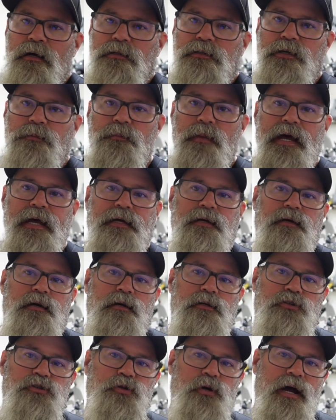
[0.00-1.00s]
to
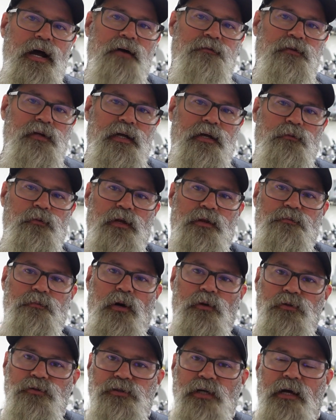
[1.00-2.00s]
make traveling with
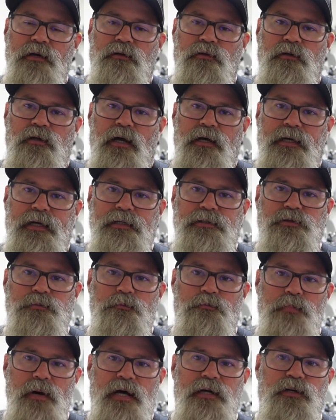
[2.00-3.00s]
motorcycle luggage
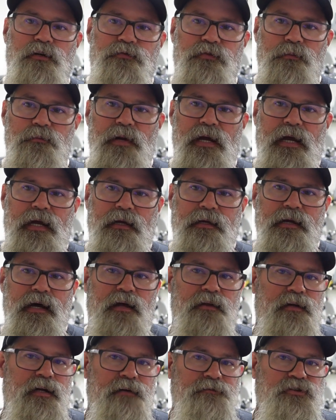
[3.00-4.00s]
better for me
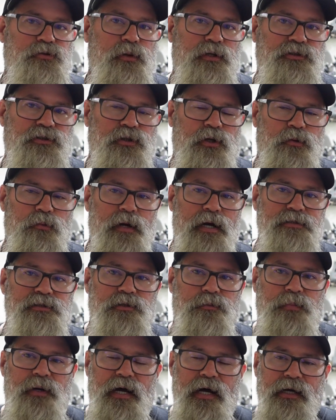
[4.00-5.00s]
now that I've switched to a
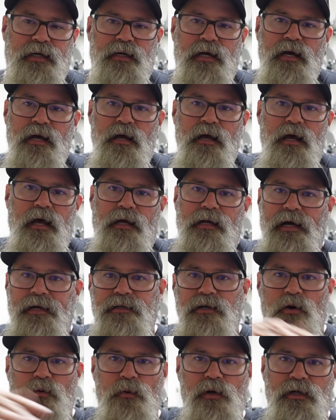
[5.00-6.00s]
Razor Pack and I
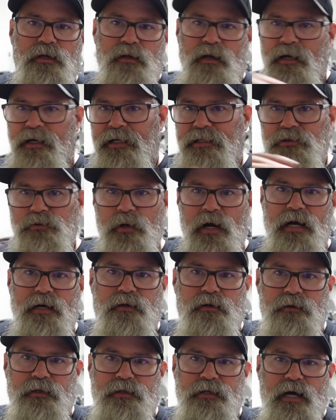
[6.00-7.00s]
don't want a luggage
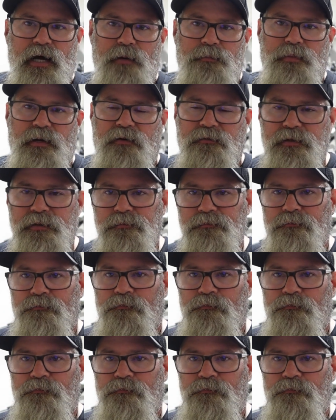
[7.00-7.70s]
rack on the top of it.